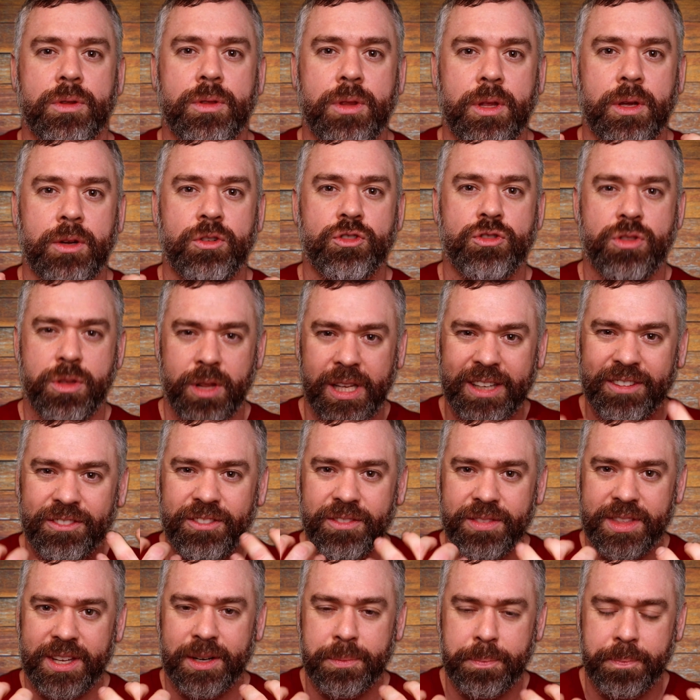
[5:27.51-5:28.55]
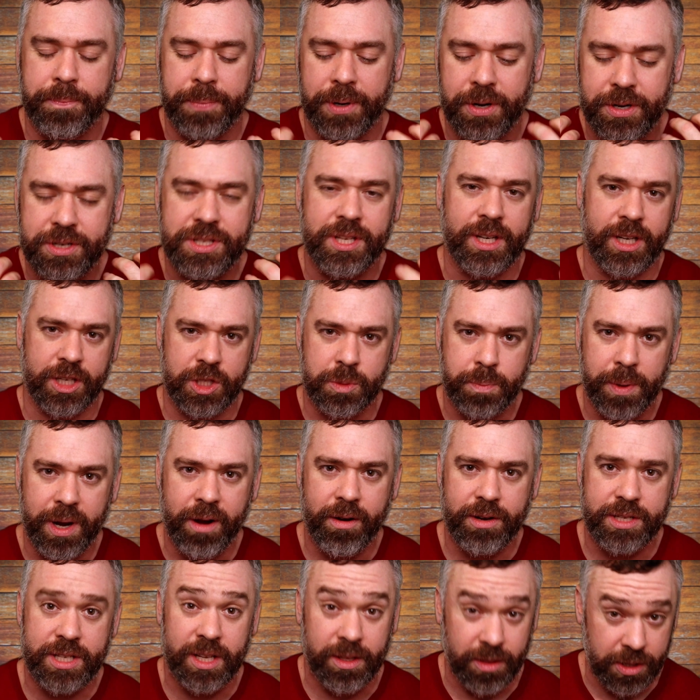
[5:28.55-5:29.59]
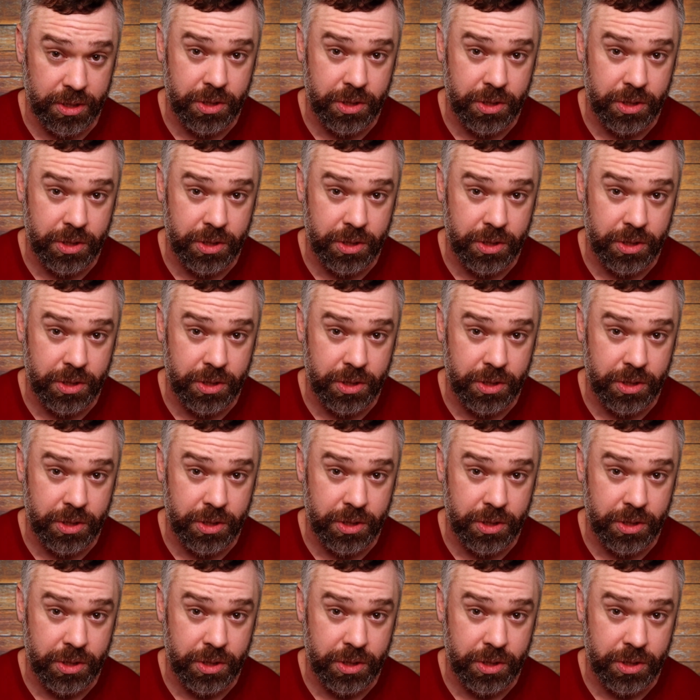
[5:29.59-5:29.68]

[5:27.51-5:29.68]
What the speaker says: the person experiencing